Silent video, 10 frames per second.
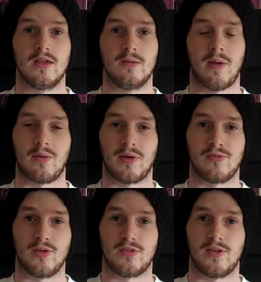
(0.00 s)
Back when I
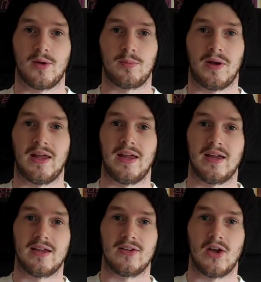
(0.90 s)
first started
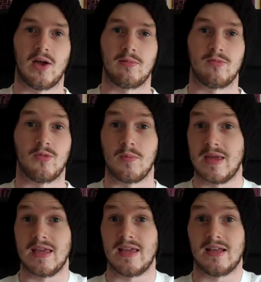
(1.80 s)
playing, for
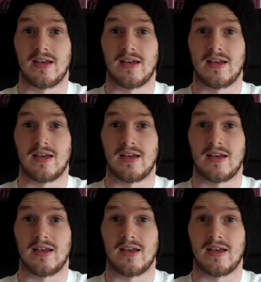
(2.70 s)
me,